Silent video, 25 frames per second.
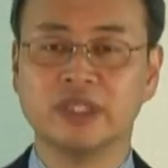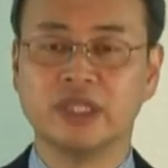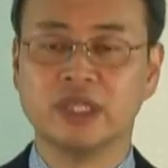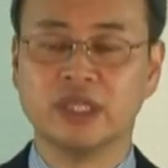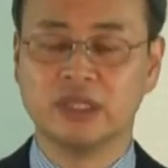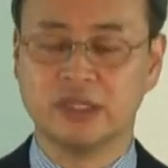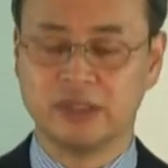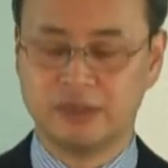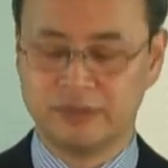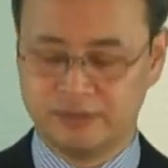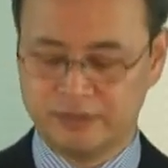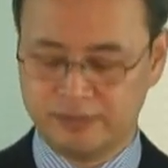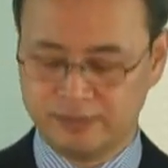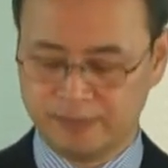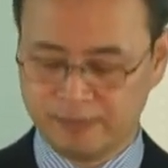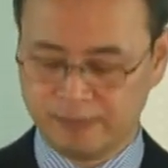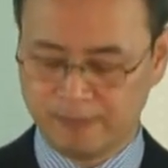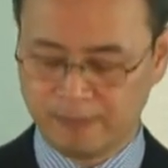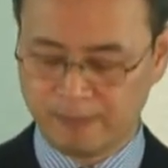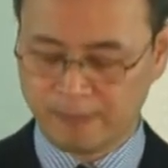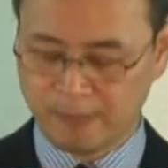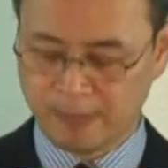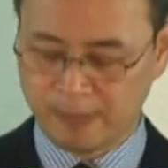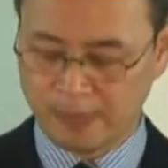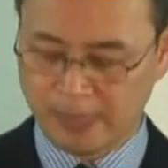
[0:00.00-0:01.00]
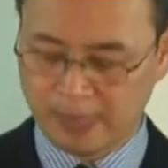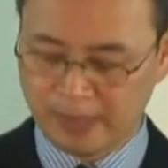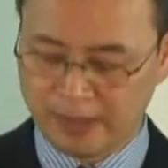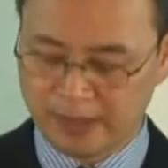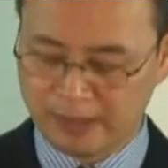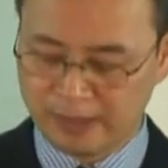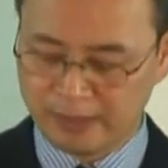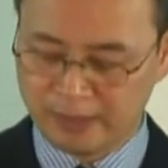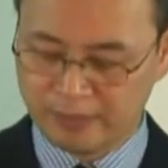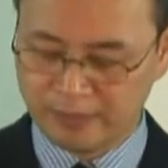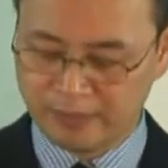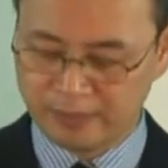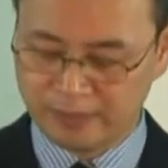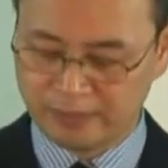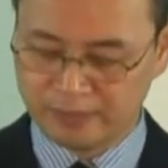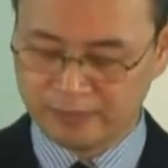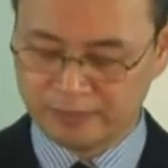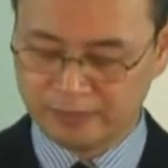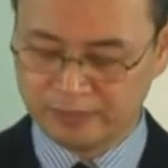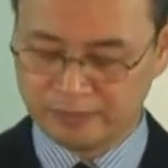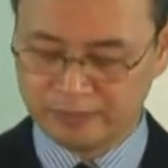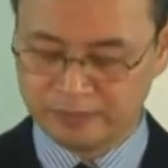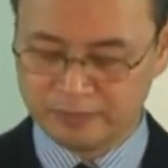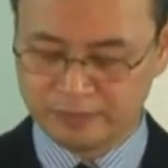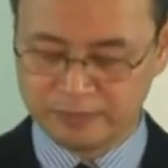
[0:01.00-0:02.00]
is to deny
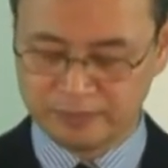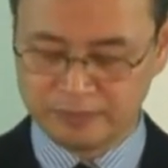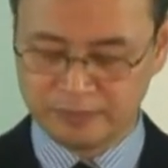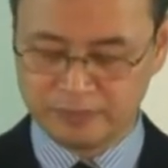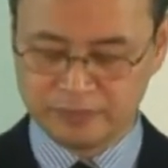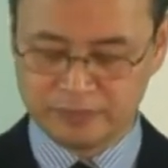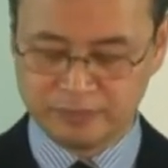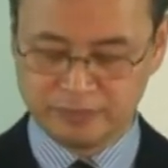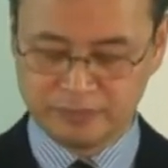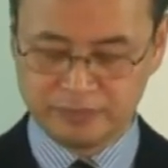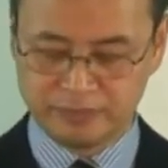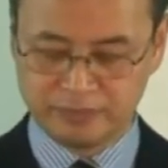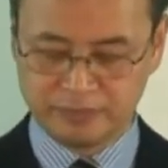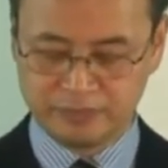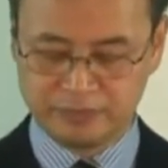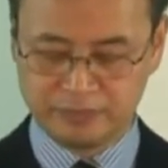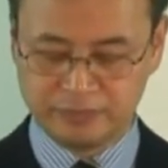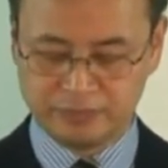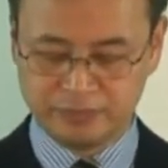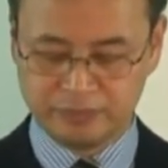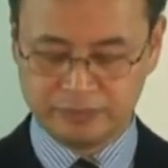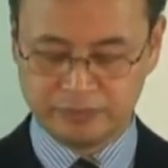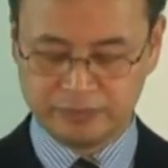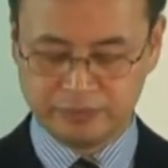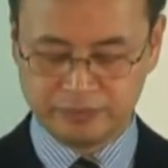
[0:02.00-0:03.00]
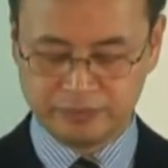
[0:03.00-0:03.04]
the truth.